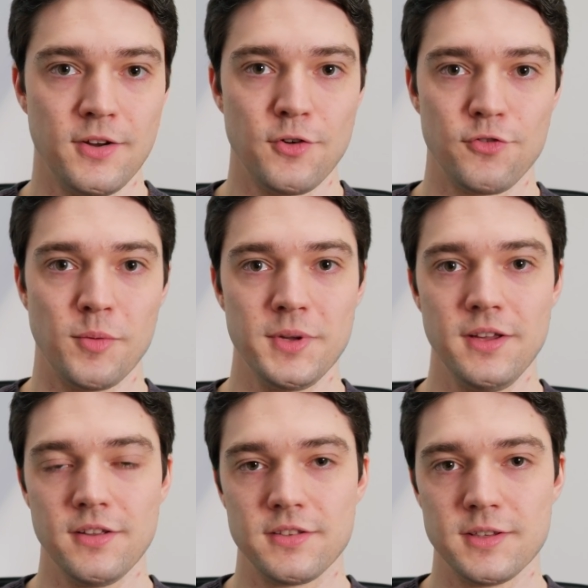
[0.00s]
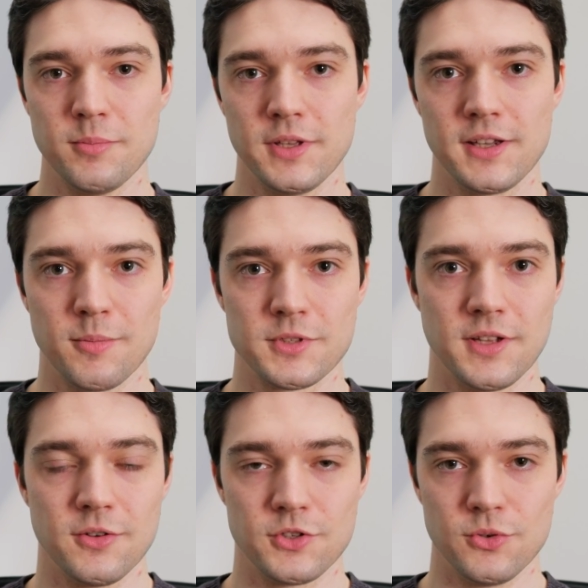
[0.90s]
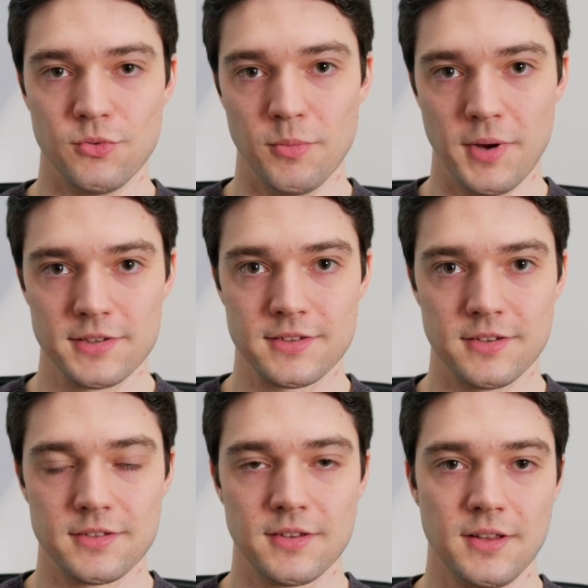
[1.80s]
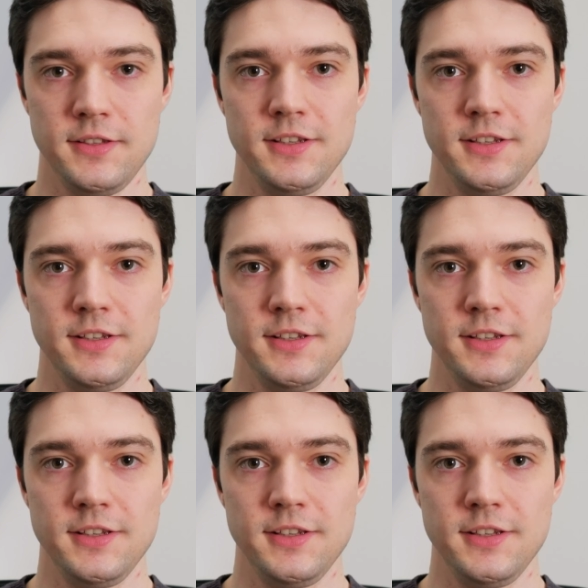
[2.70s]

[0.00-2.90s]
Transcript: For me, it simply comes down to robustness.